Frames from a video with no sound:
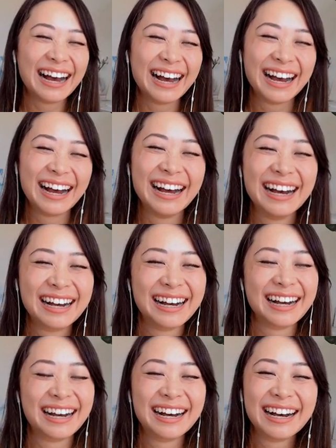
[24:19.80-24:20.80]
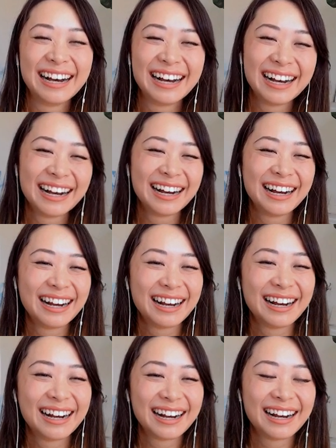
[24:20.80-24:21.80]

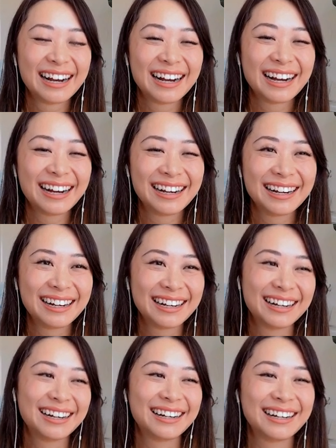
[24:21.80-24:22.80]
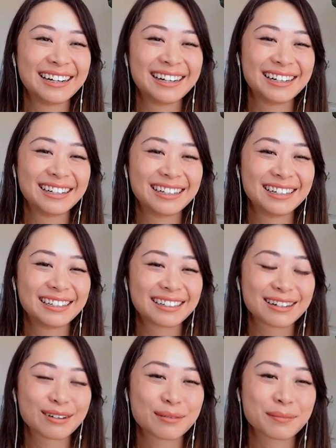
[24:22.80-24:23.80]

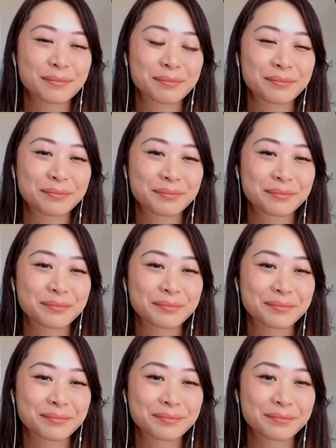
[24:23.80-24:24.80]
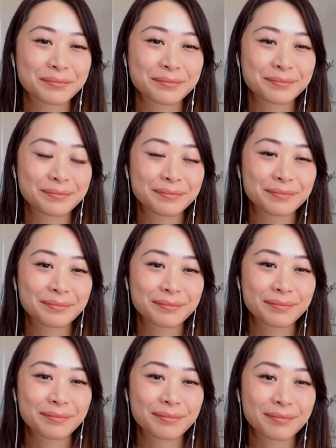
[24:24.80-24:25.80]
(not speaking)